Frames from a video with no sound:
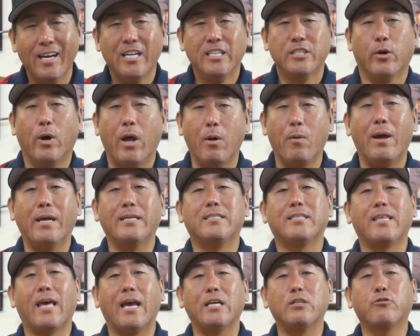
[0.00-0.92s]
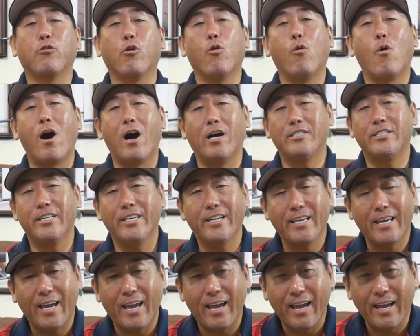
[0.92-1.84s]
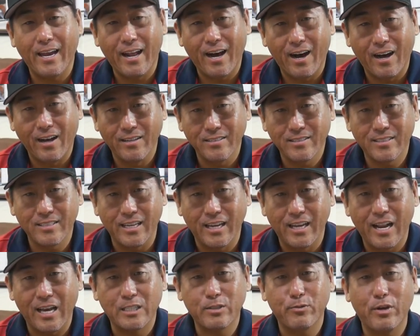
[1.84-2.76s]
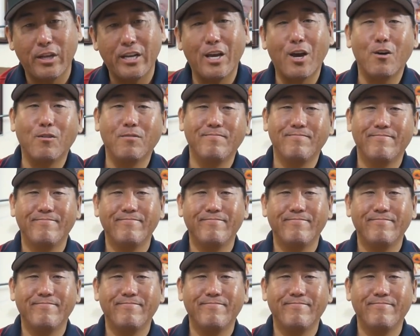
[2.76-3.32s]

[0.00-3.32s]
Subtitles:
So anyways, thanks for watching and I'll see you next video.